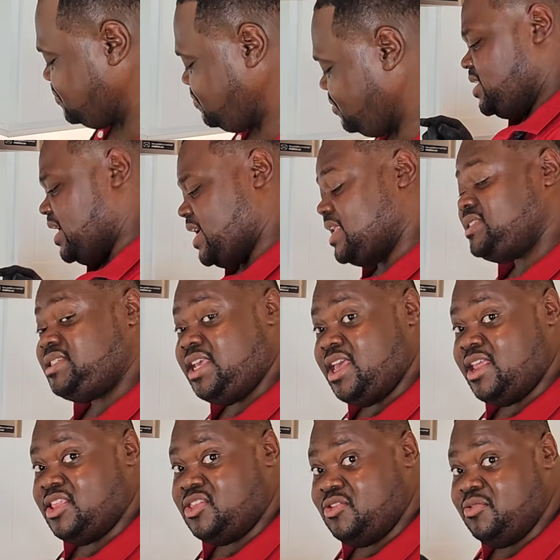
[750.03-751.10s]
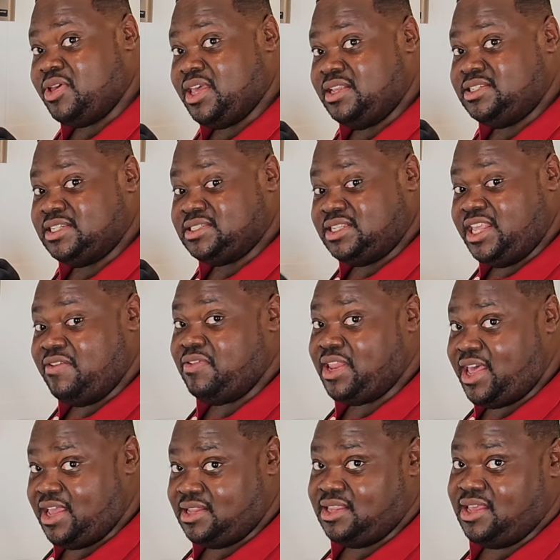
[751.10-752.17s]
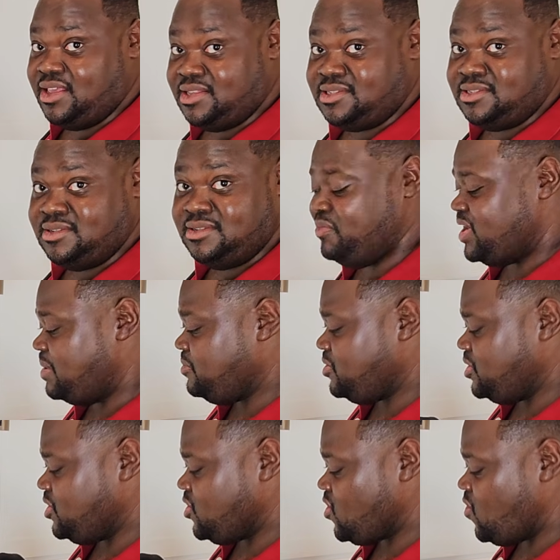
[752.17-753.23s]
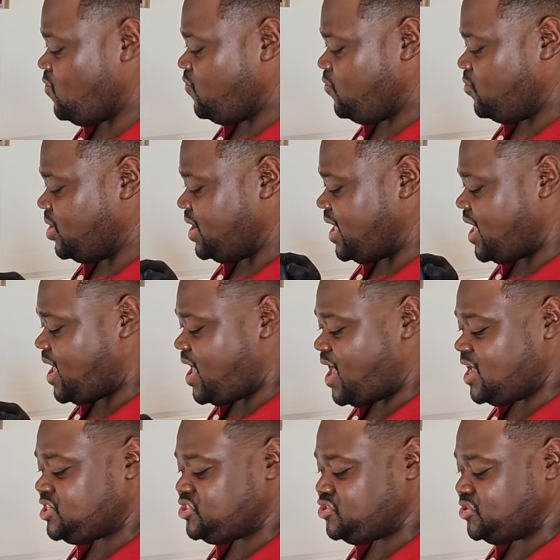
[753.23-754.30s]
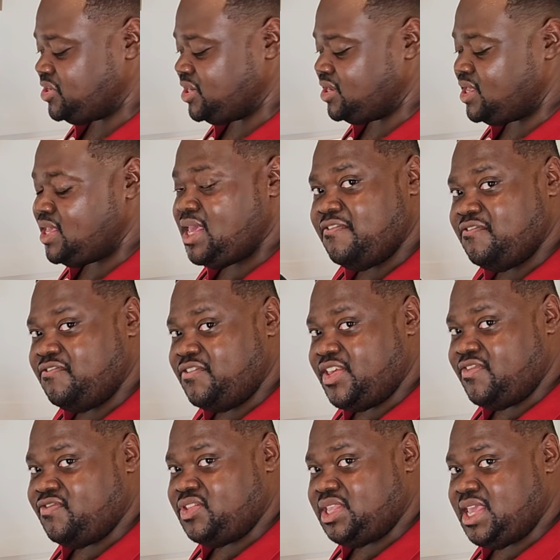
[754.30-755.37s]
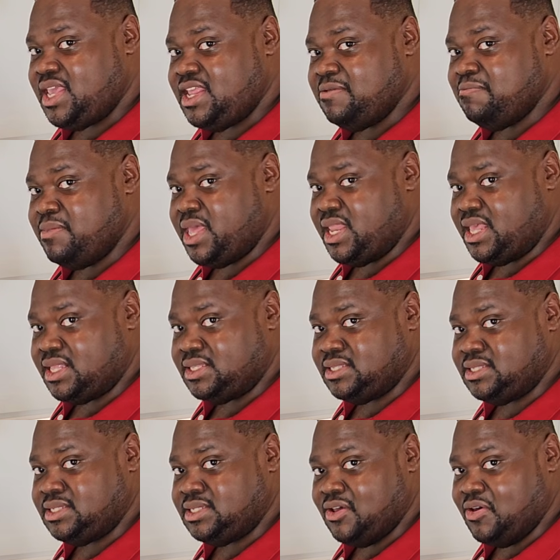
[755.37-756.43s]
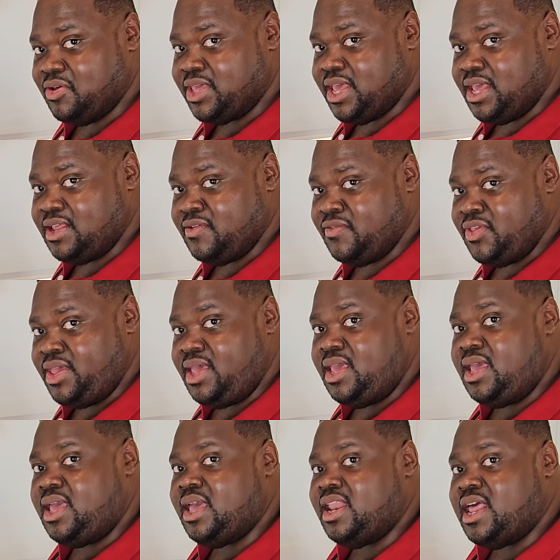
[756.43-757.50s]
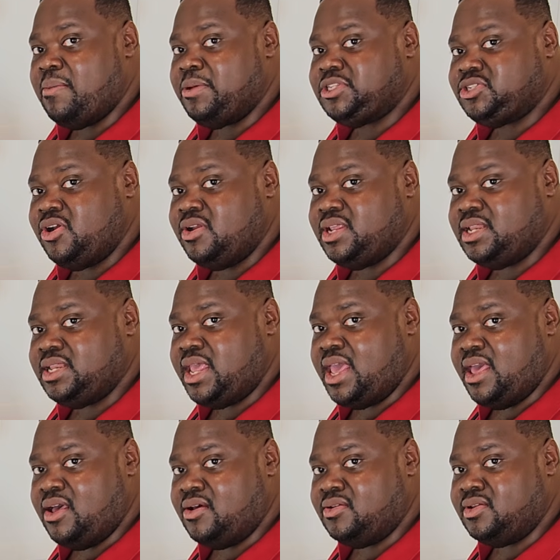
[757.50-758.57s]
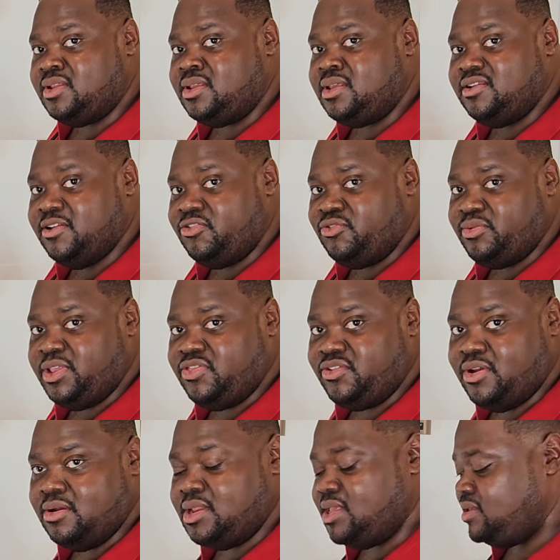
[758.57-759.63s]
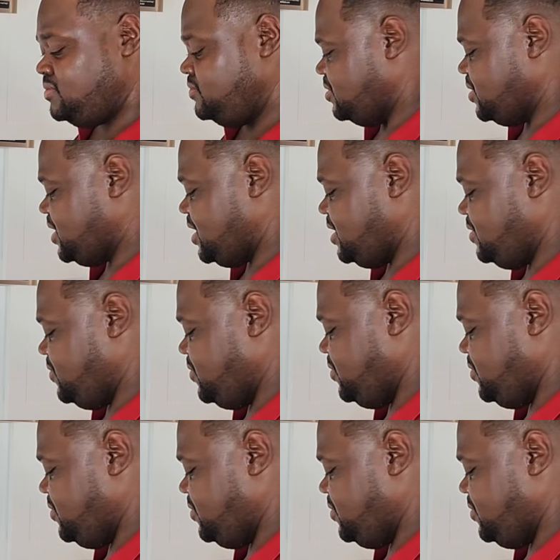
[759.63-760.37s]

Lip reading: like I said, you could just leave it like this, but I'm gonna go for an extra 15 minutes, okay? And I'm gonna turn it down to 330, okay?